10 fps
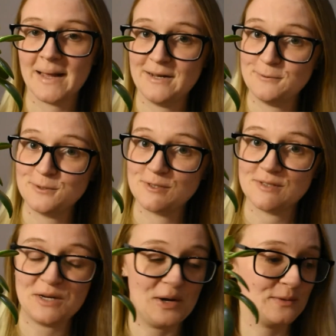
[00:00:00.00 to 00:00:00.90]
and I
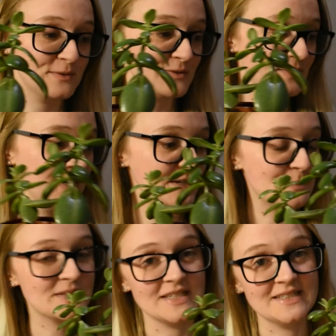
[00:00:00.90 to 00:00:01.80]
was really
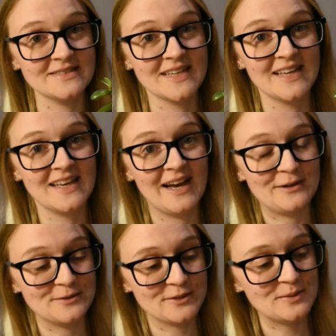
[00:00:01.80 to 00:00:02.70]
upset.
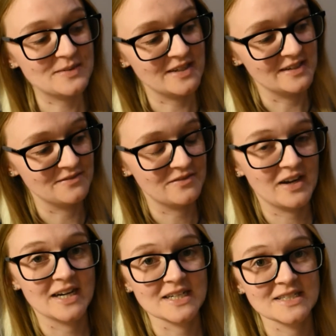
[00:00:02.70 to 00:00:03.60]
I was so upset, in
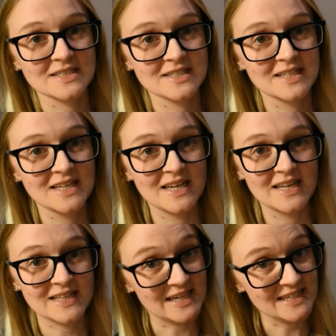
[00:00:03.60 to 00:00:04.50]
fact,
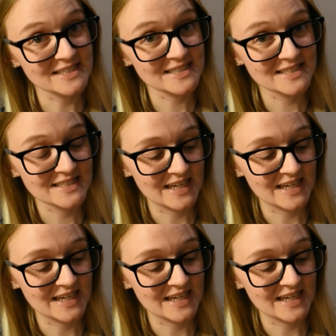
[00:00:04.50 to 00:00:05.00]
that